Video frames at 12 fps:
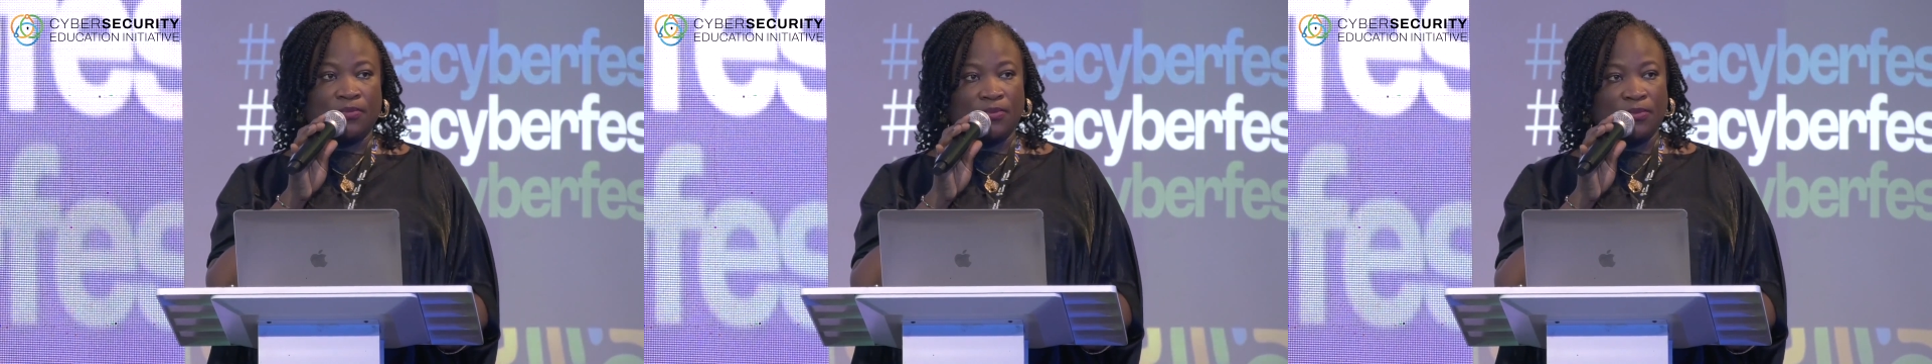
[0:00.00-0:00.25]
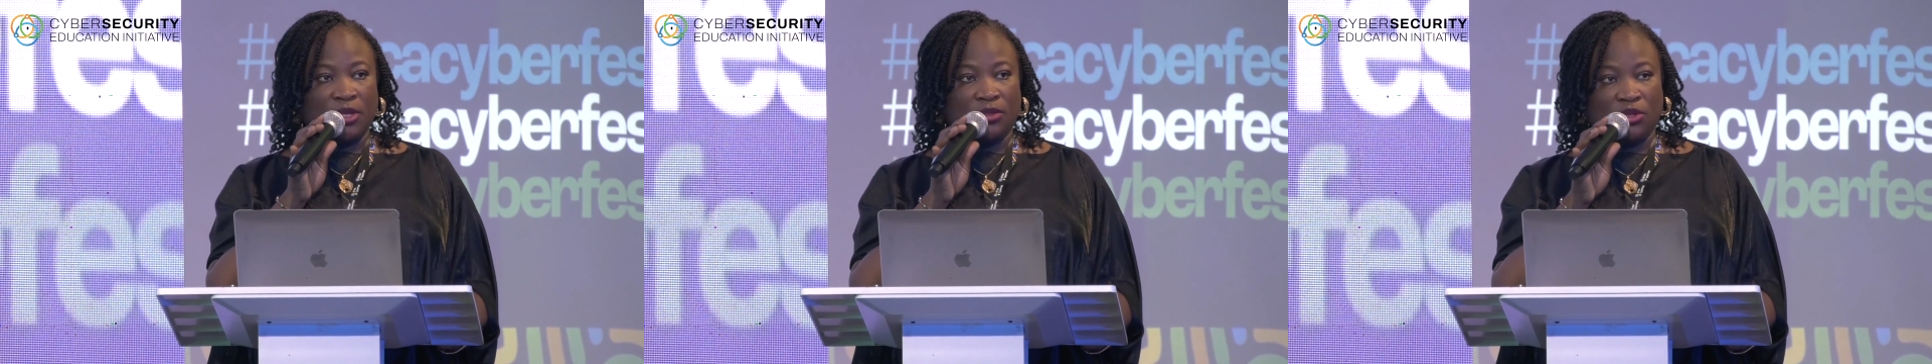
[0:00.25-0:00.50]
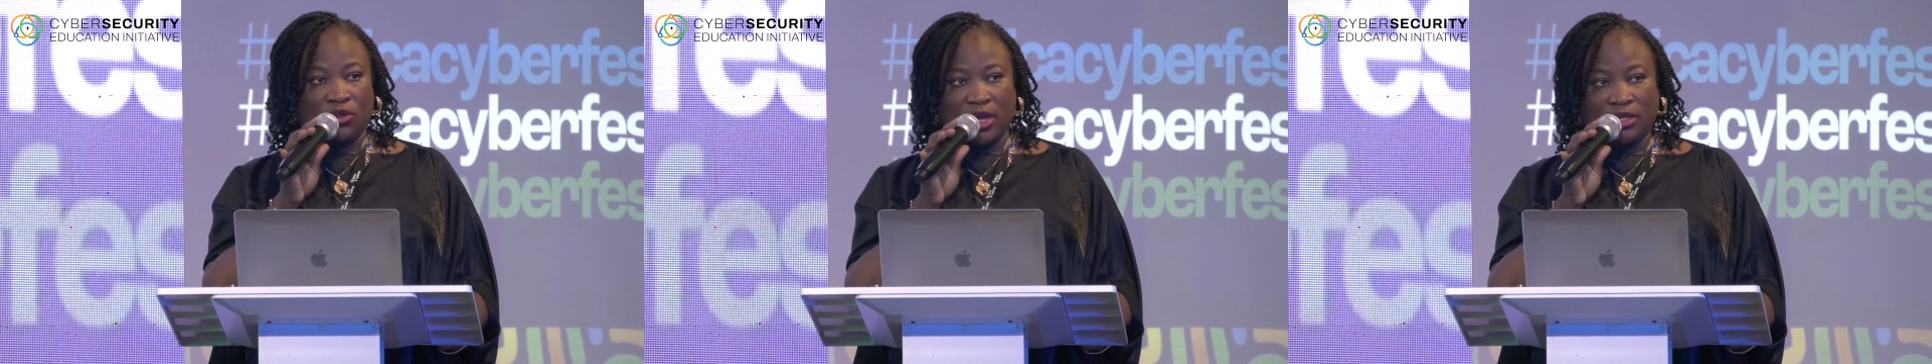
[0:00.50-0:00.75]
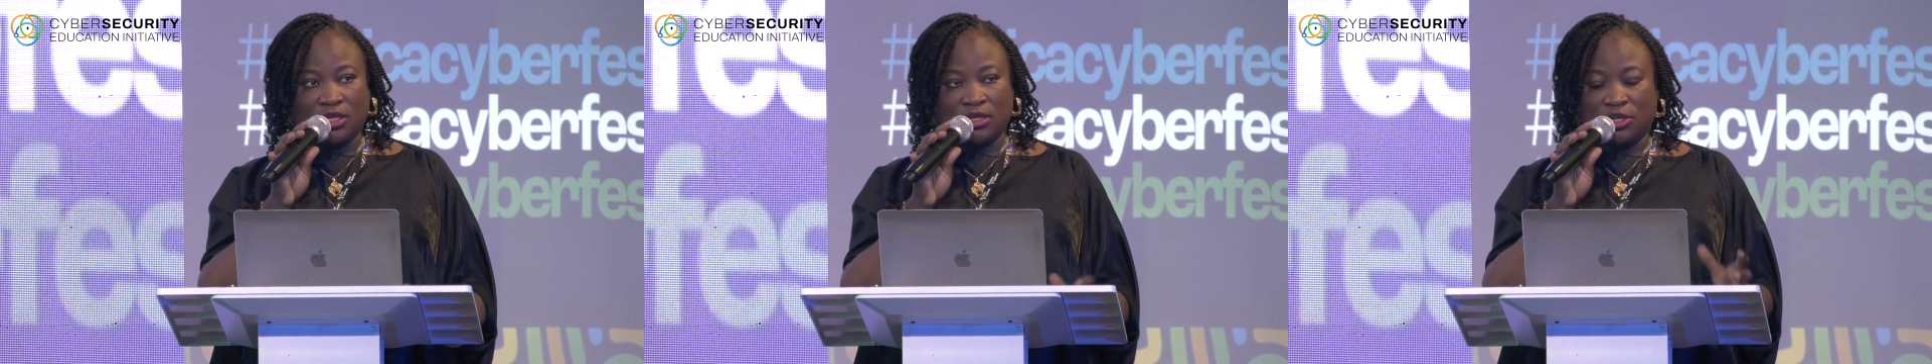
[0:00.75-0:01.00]
in the
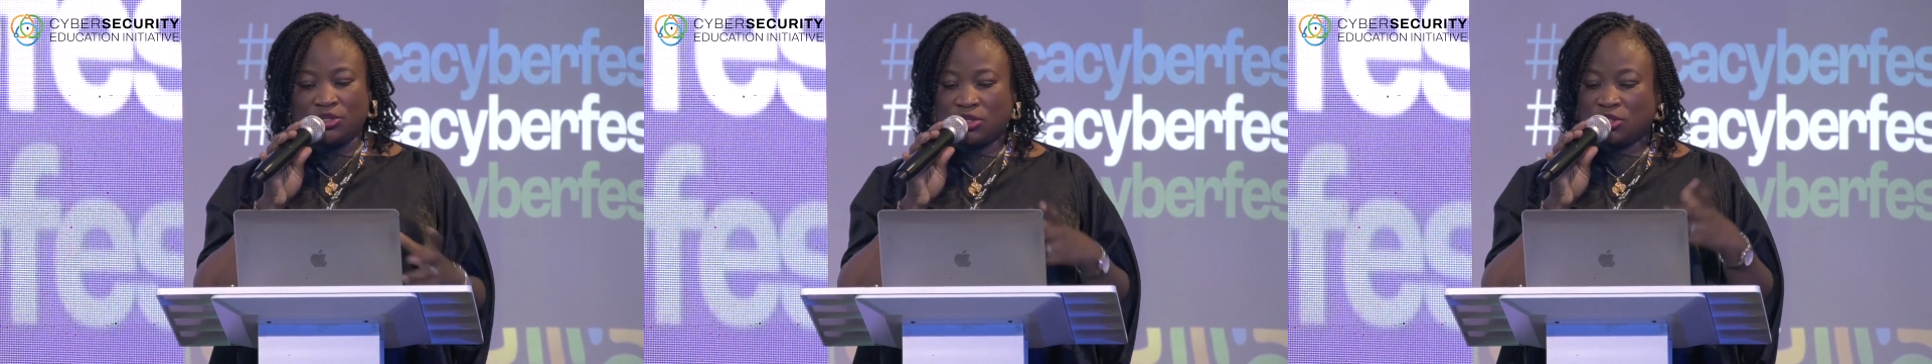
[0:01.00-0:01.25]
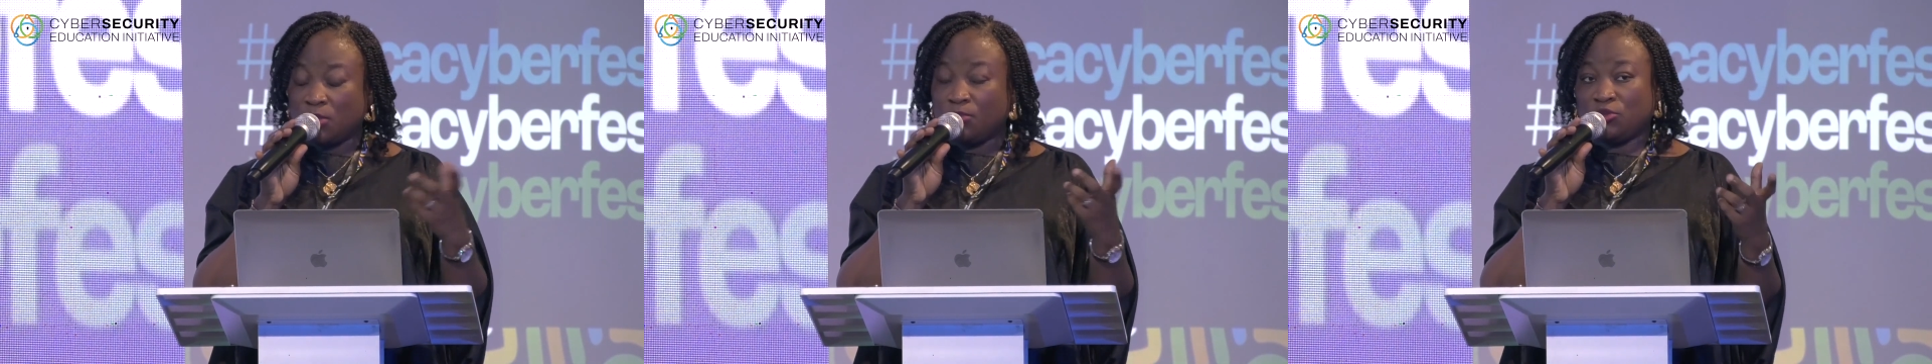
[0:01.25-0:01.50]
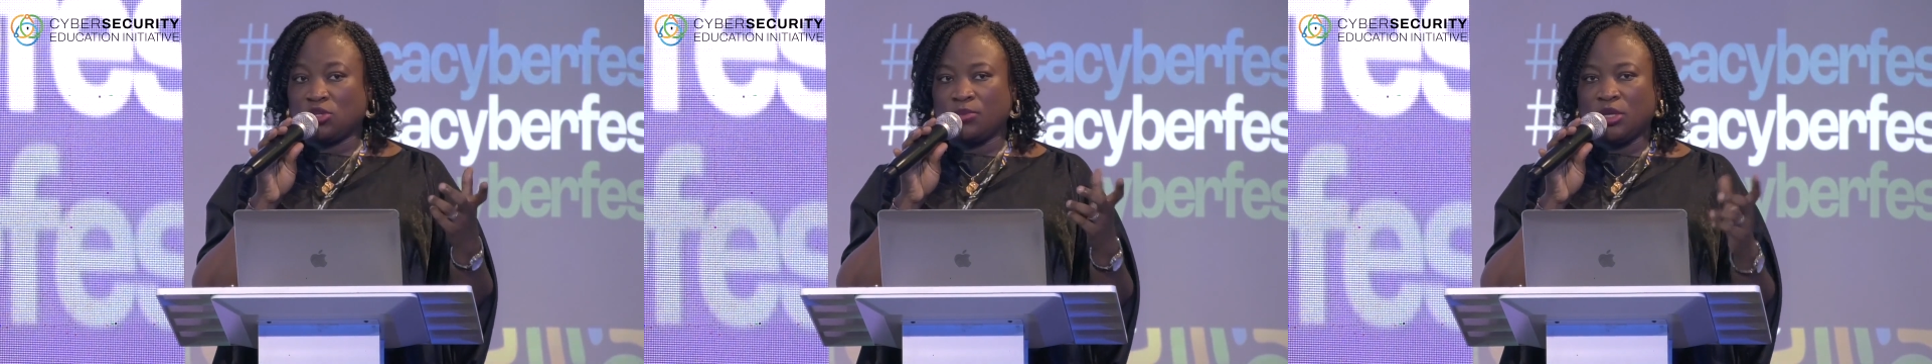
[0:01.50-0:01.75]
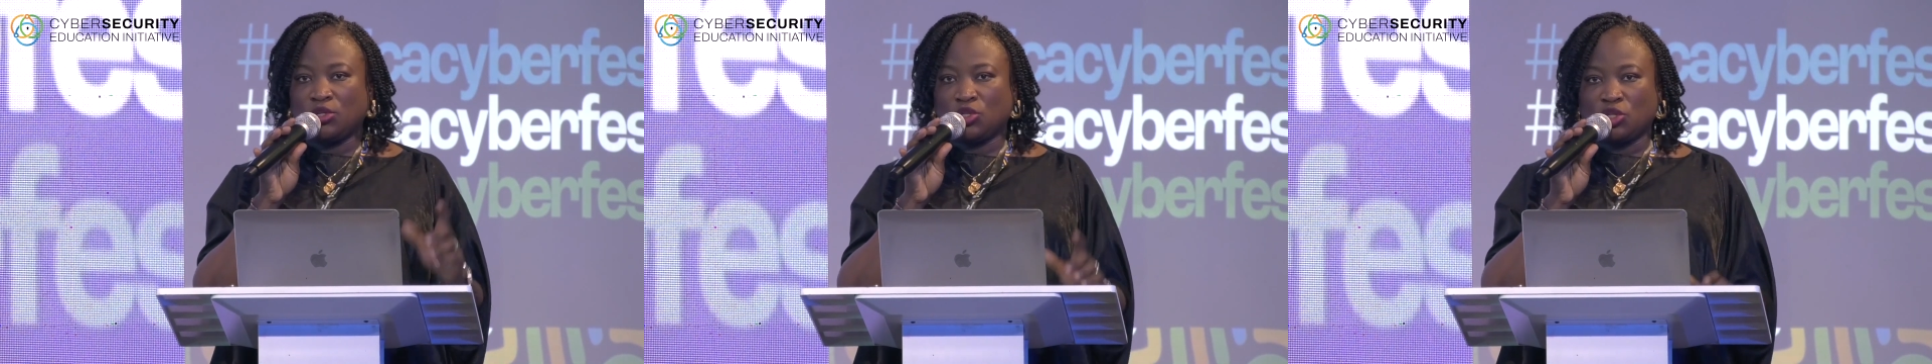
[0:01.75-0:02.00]
United Nations some
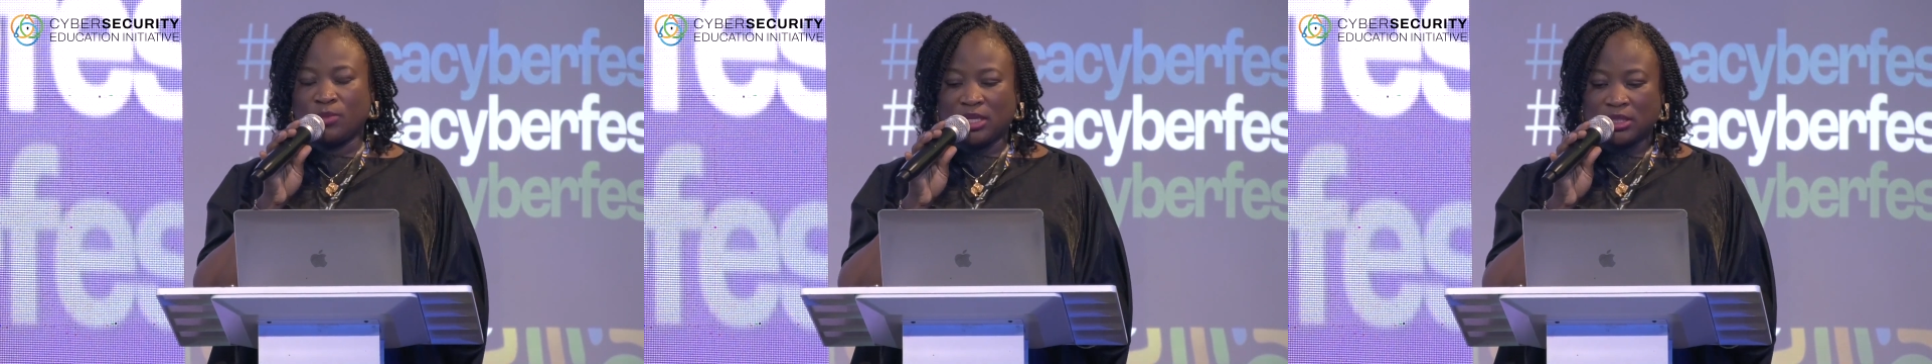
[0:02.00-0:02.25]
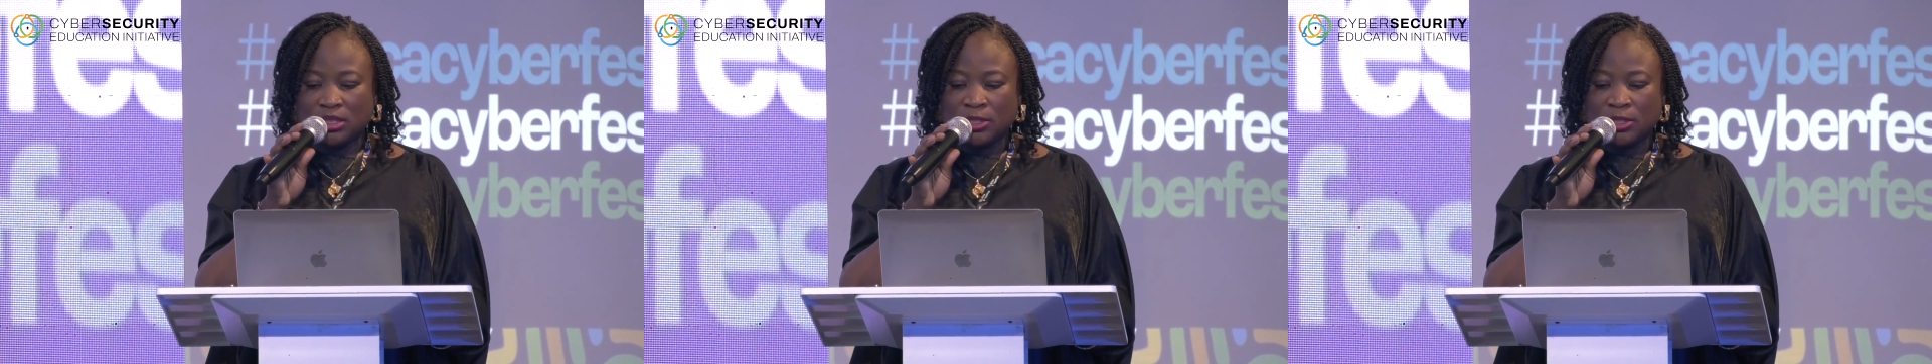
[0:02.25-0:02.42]
instruments